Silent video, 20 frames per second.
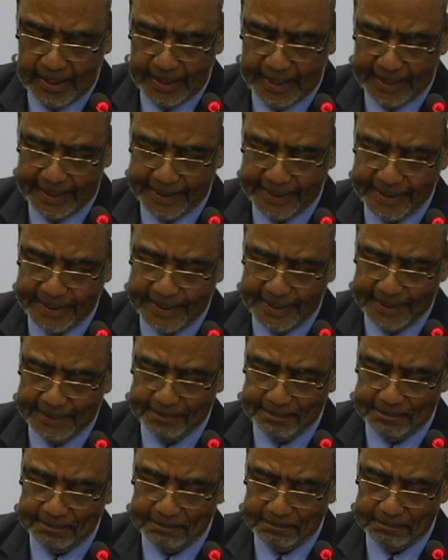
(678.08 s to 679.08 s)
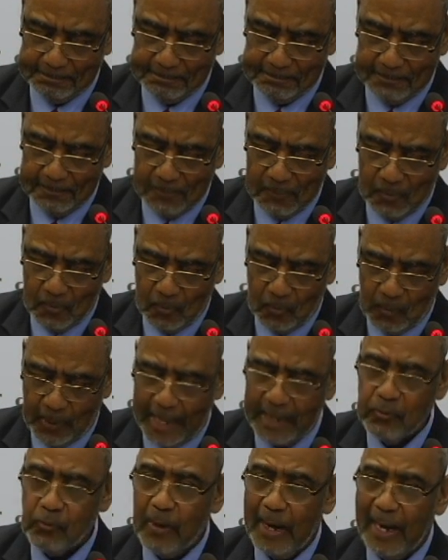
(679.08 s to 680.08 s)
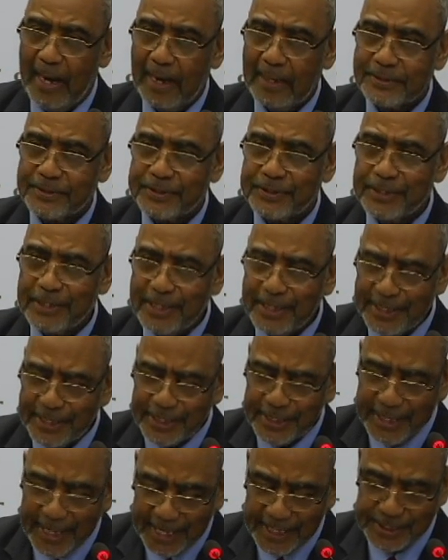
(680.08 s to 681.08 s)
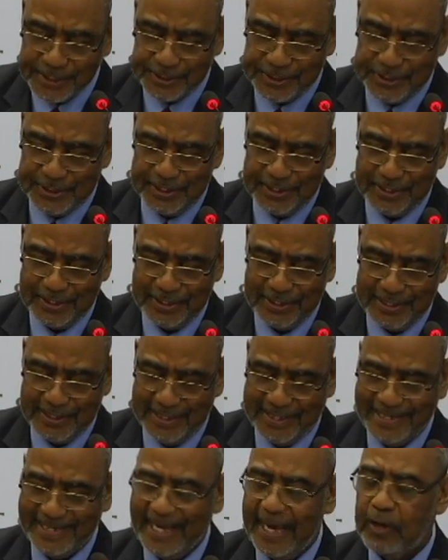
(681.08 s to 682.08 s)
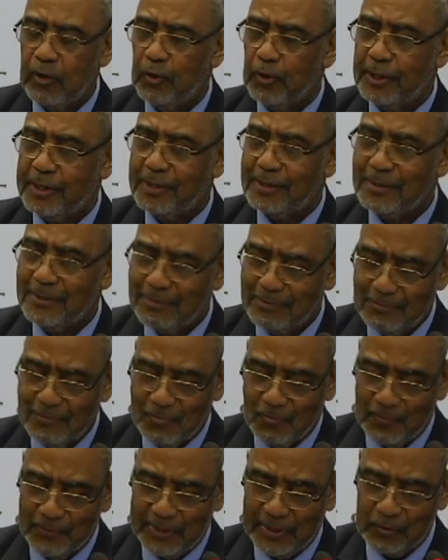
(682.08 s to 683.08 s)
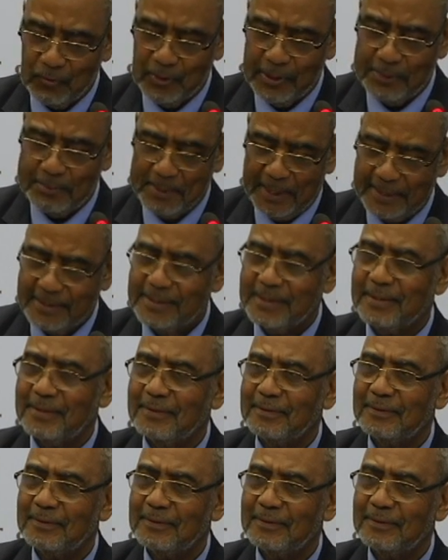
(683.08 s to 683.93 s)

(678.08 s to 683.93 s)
And while we were still engaged in dialogue with the ruling party,